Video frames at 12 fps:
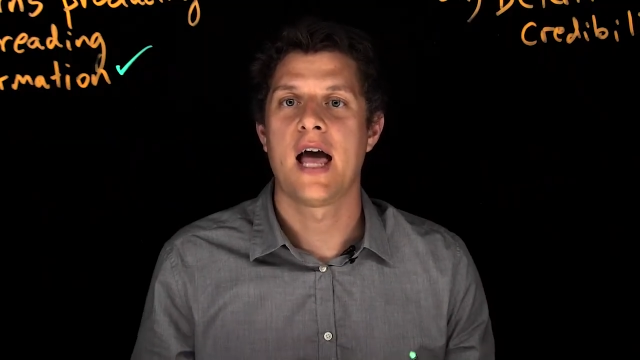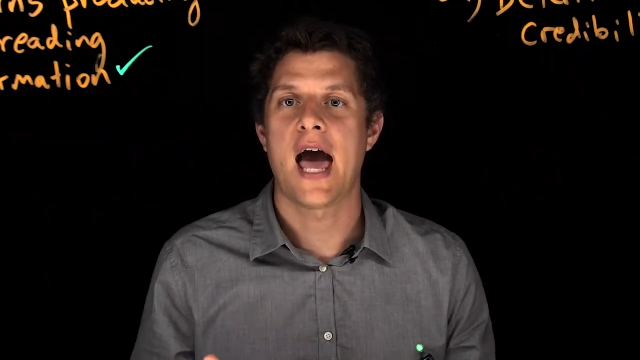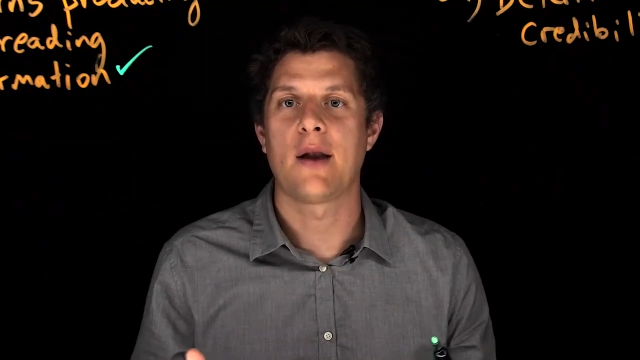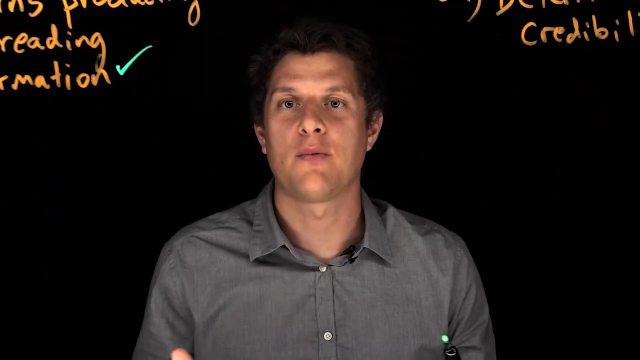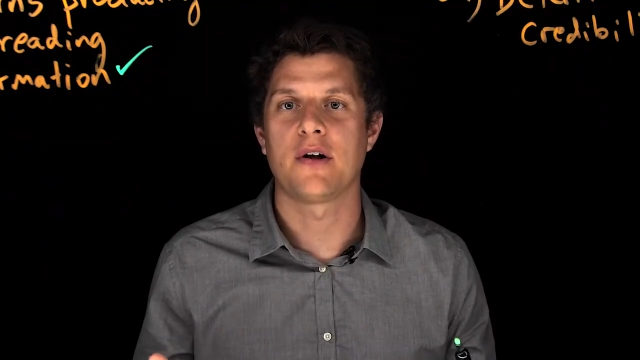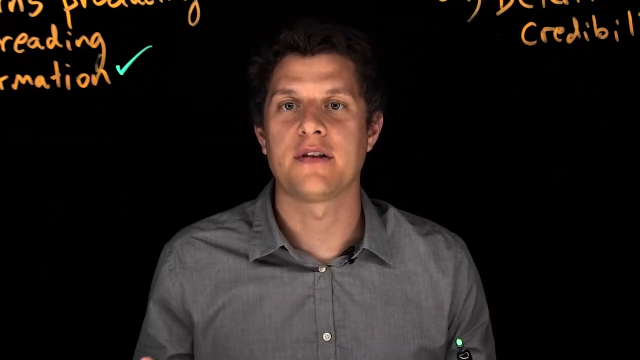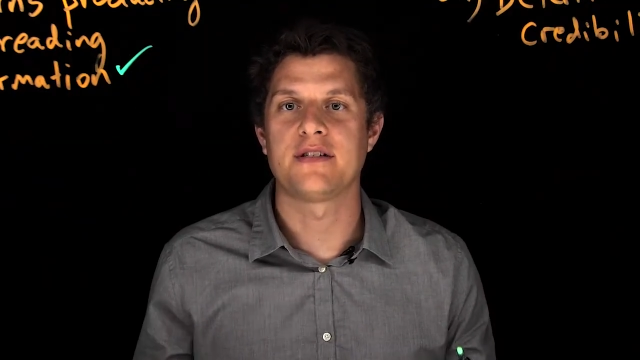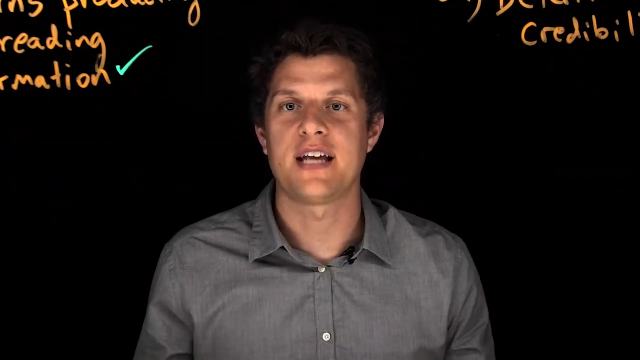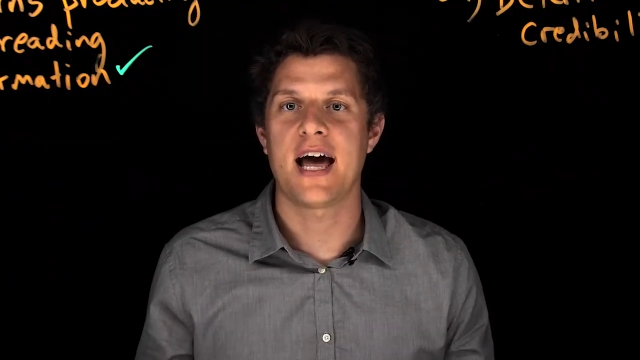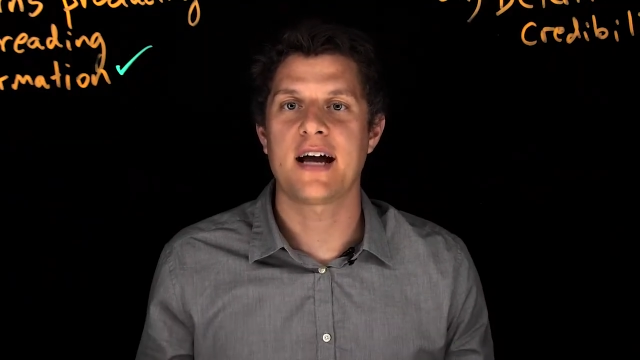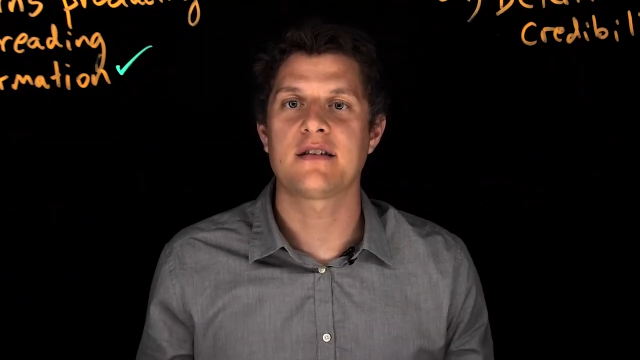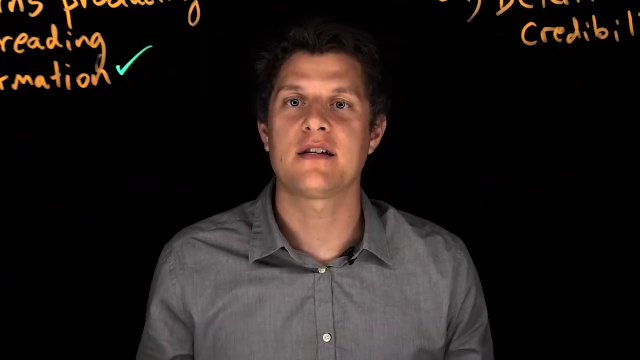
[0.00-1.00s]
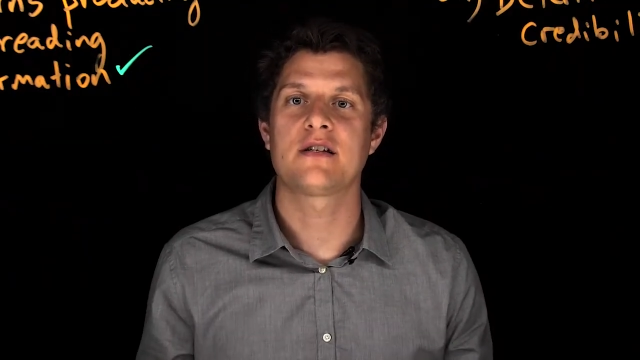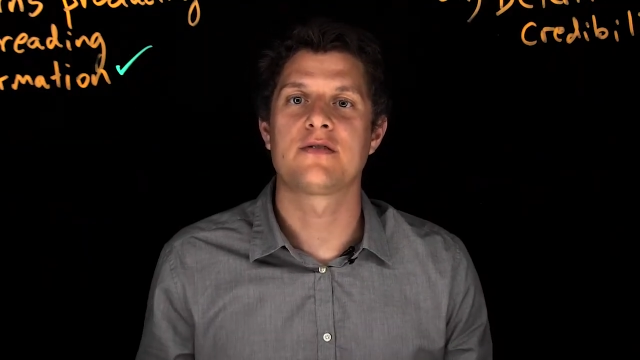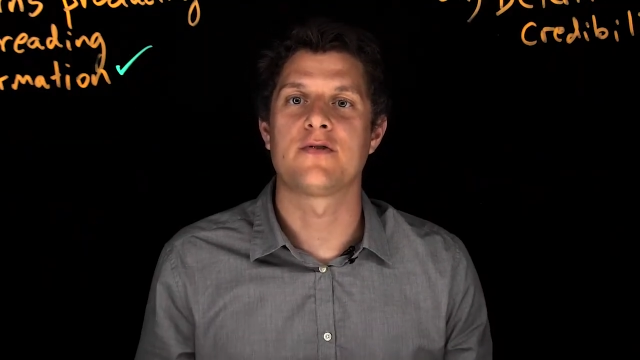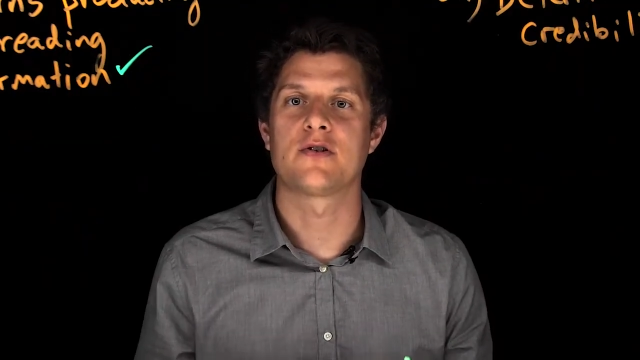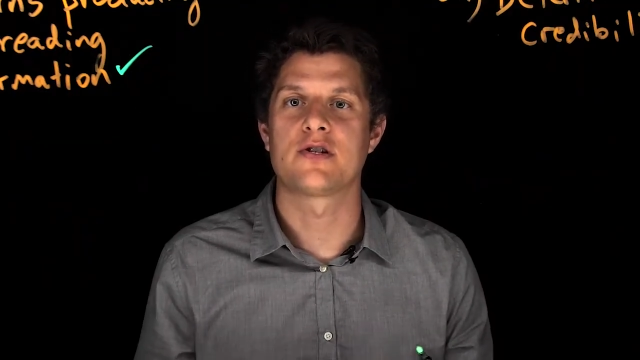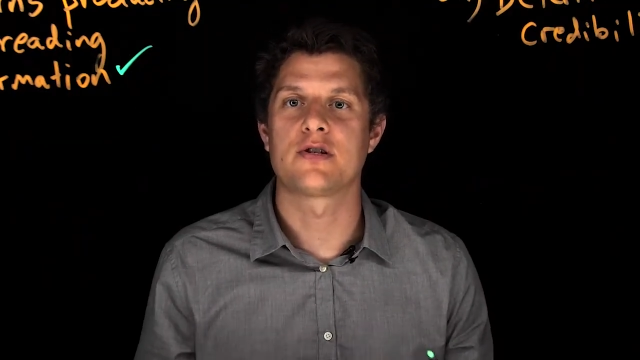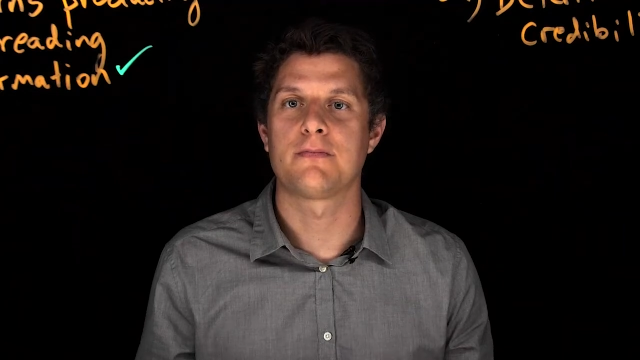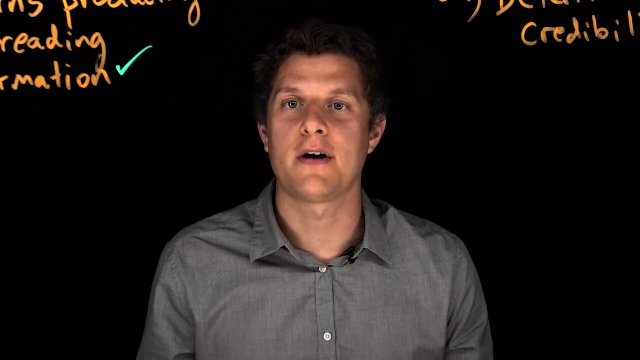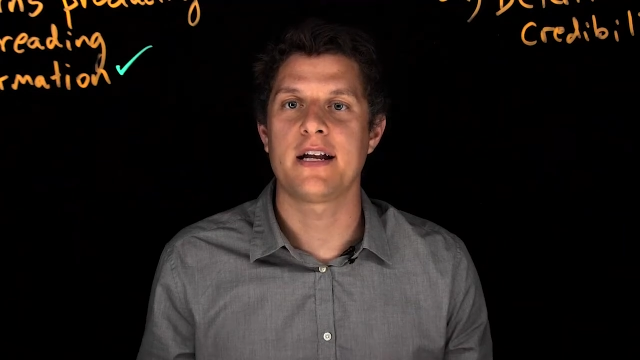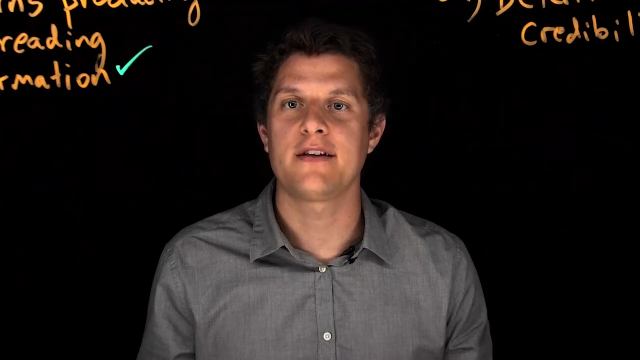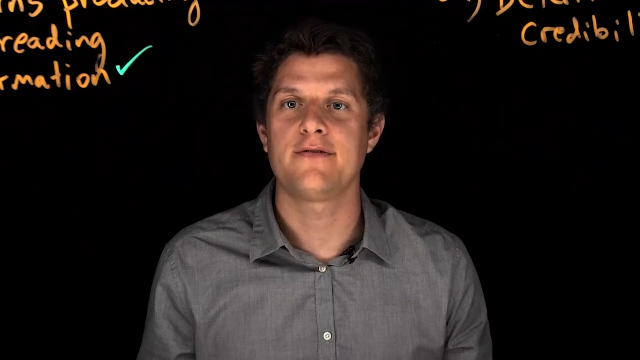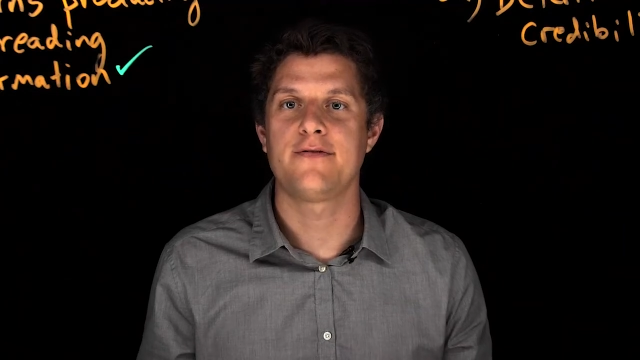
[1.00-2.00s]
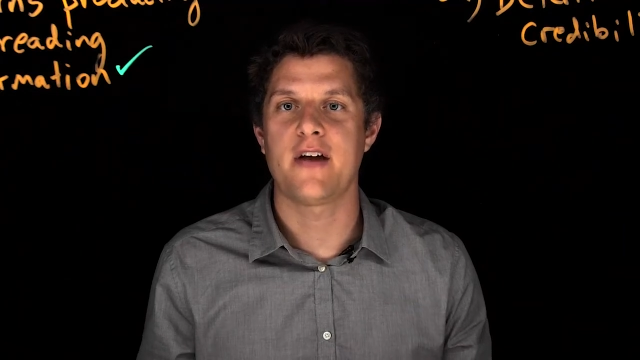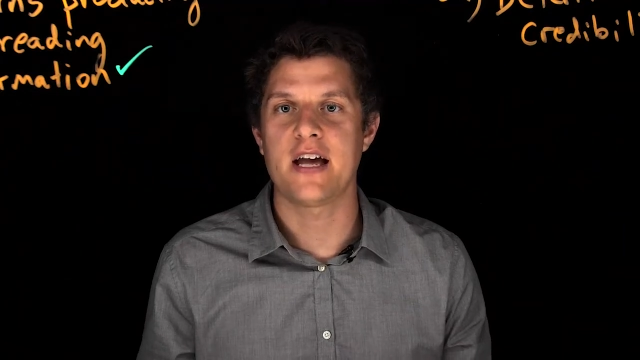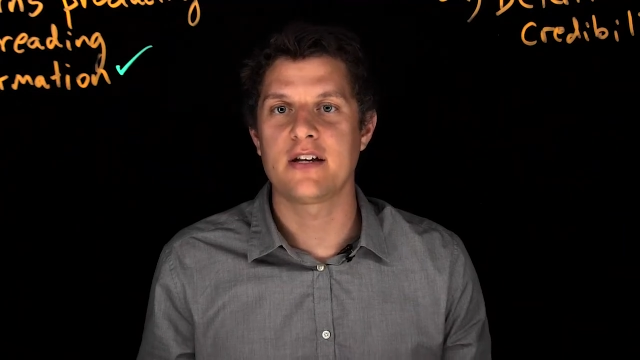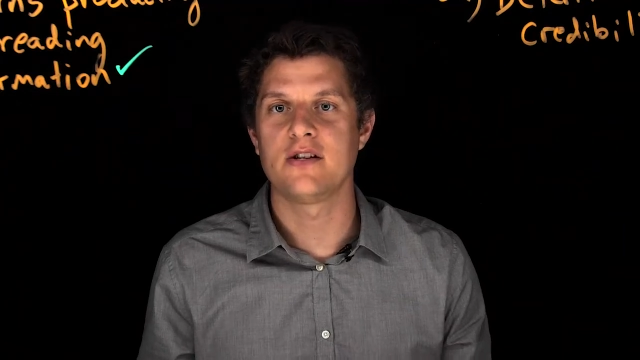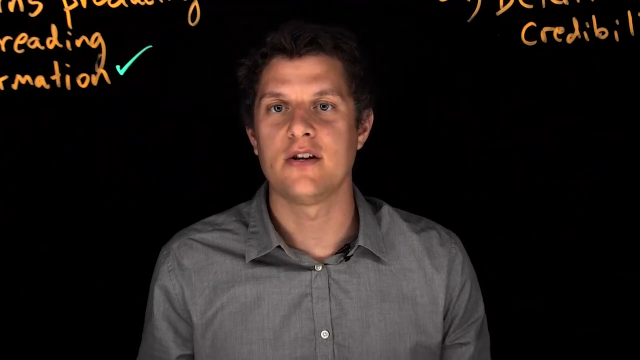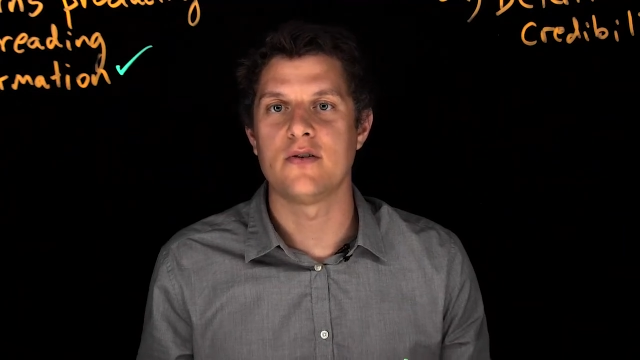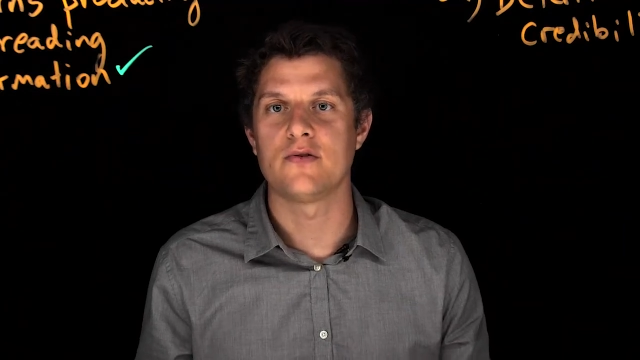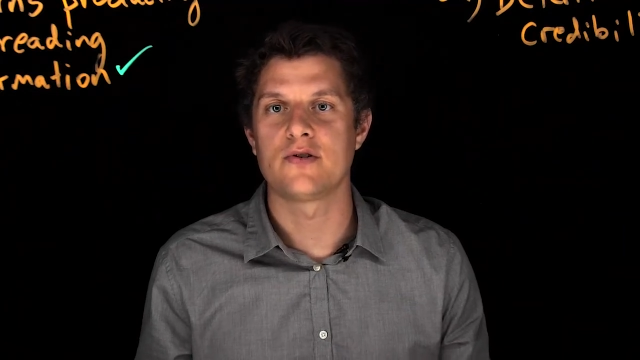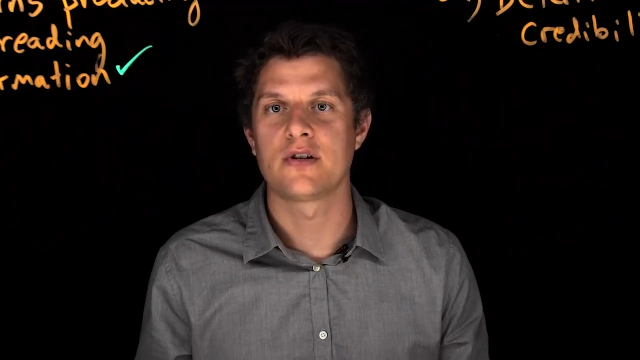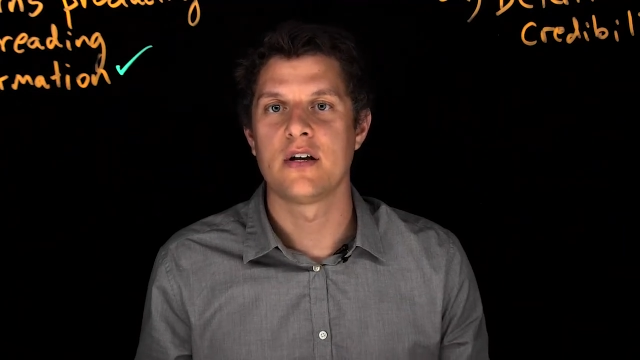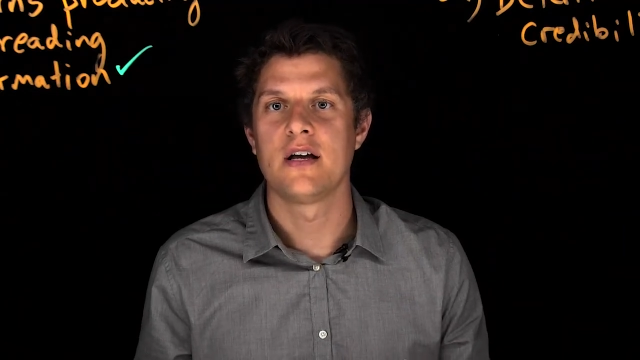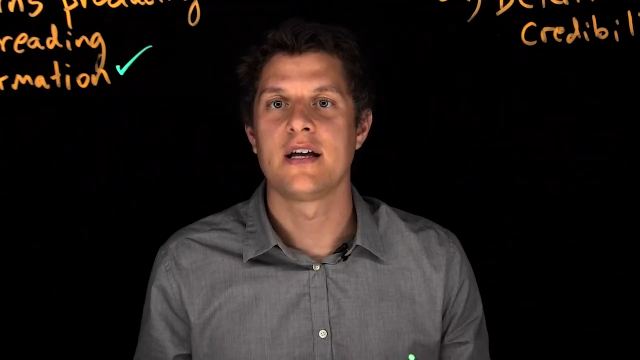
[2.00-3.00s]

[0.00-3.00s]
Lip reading: and while the tactics for spreading fake news